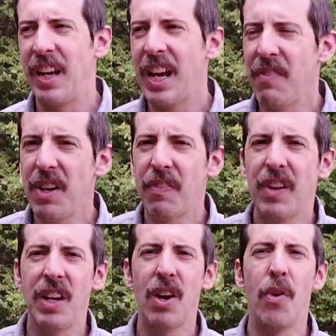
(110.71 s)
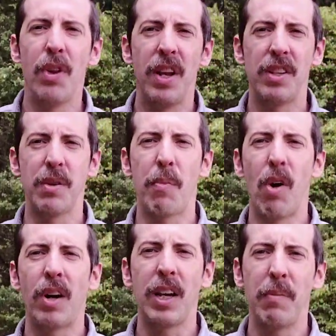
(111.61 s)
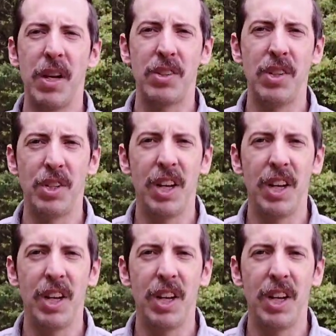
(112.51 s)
Even if they know that it's a marketing message,